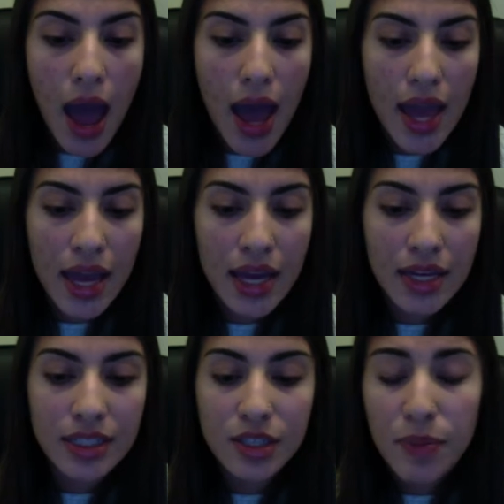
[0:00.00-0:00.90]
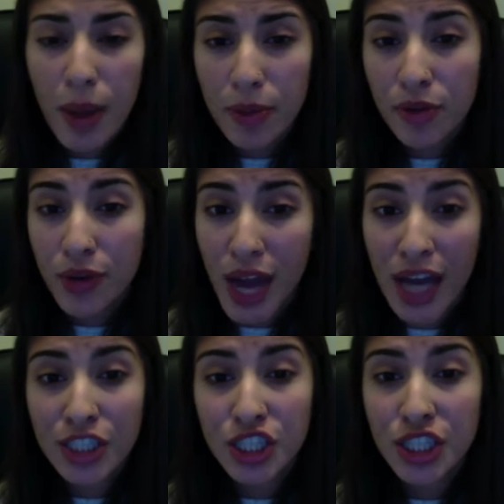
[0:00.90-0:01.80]
And public
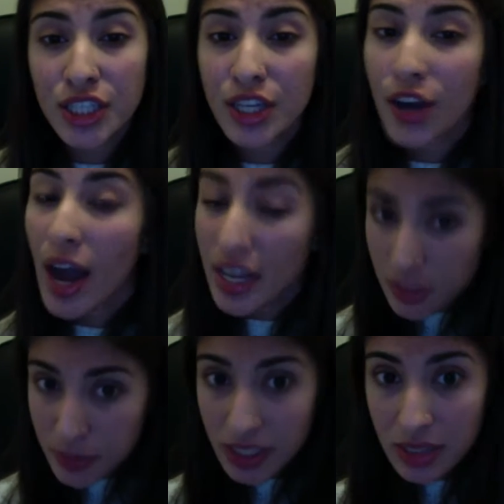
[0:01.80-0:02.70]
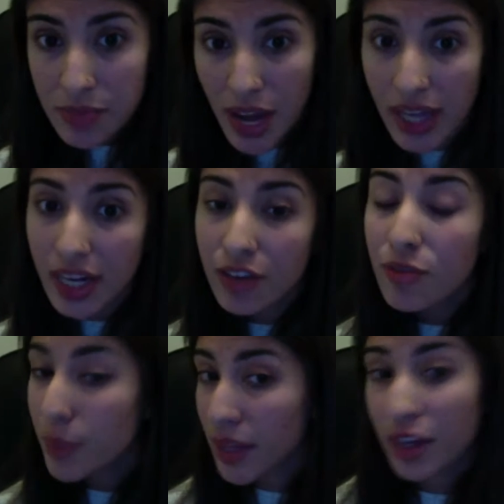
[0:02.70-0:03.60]
reaction, there has been some negative,
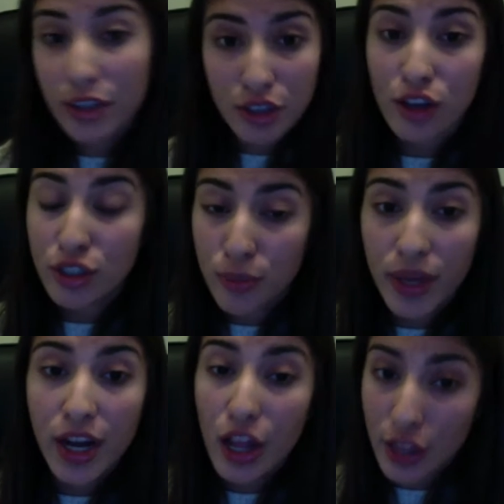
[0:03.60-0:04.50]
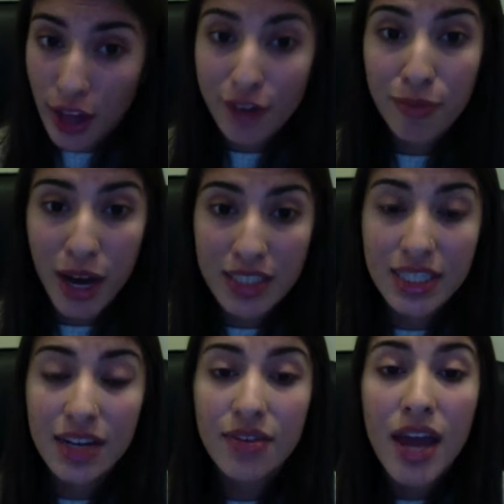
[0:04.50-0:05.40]
but there's also been a lot of
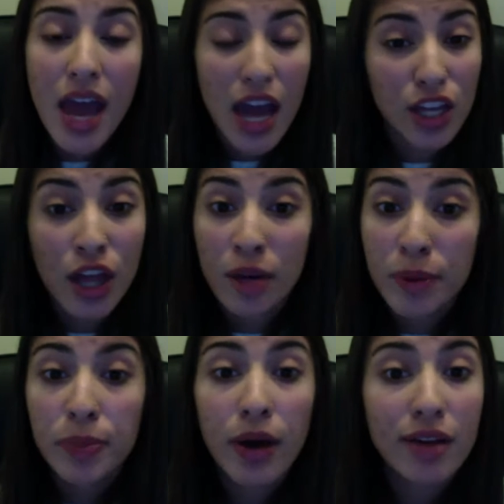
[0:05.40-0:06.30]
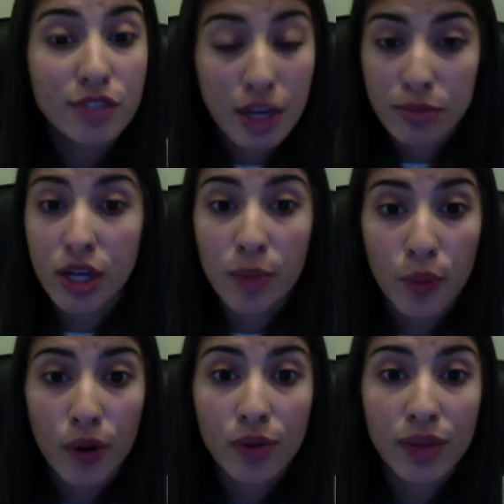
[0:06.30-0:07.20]
positive. And a lot of people have jumped on
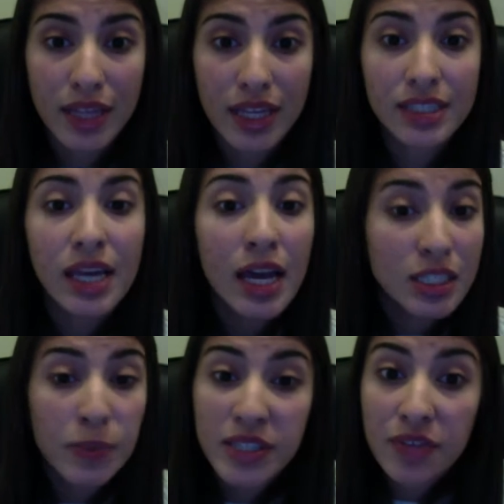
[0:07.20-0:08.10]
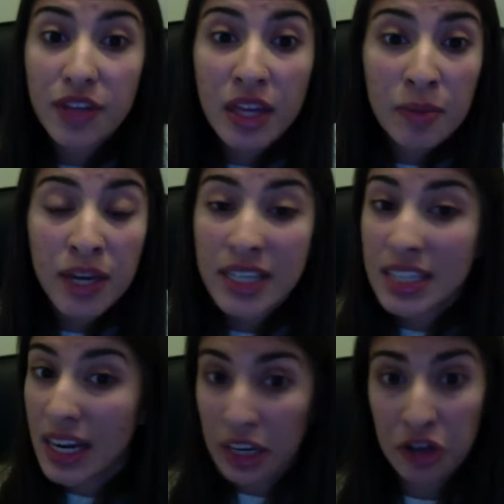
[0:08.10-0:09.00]
board with this, specifically because
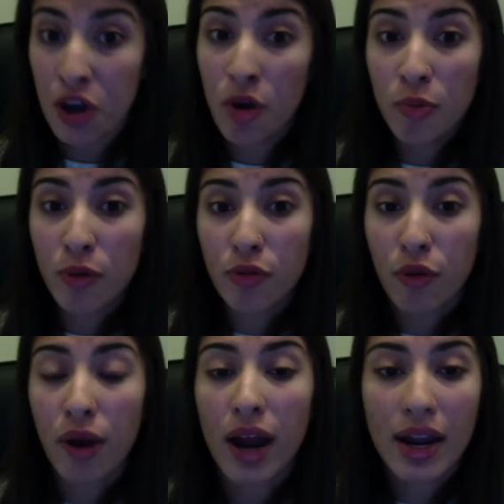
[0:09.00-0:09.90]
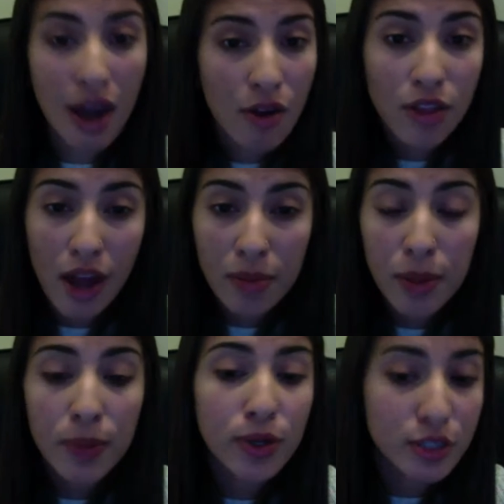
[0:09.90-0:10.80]
they didn't know before, and now a lot of
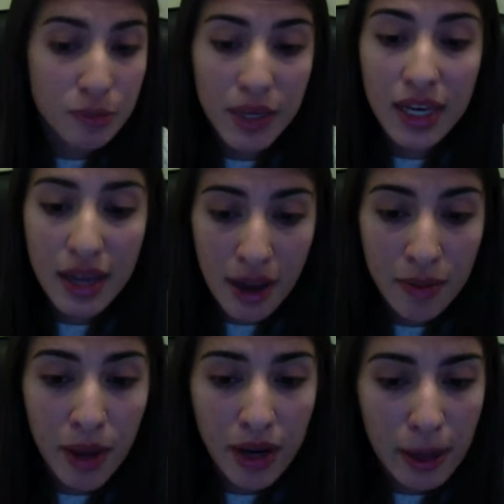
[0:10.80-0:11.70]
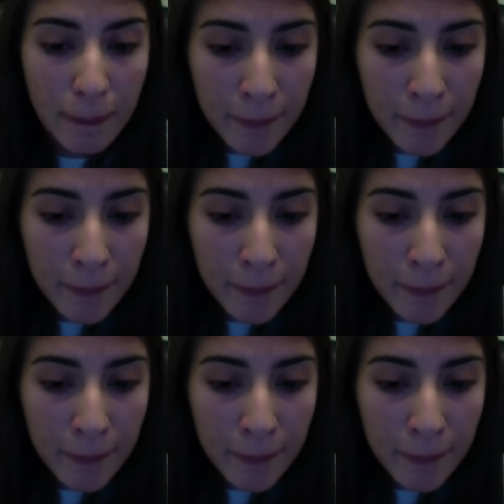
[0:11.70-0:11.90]
people are speaking out about it.